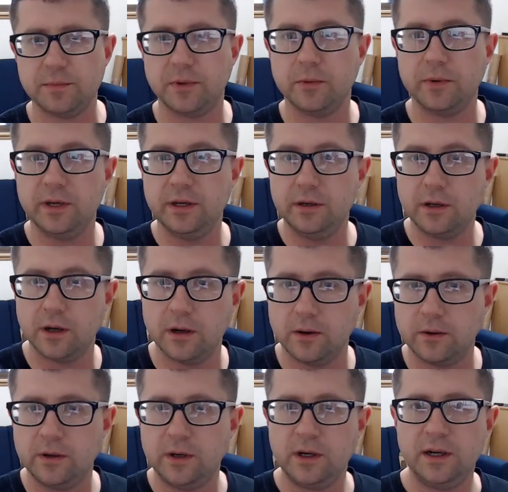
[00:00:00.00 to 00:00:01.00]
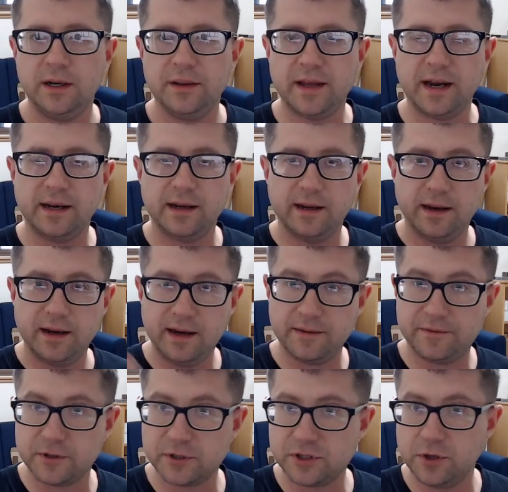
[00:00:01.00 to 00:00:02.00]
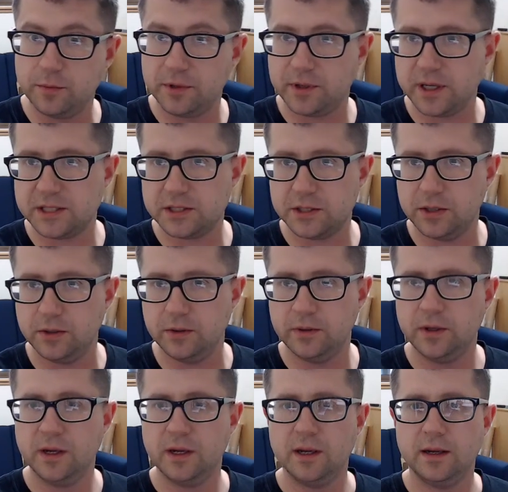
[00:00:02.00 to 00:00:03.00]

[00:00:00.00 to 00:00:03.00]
but we know that if there's no Blue Eyes Toon,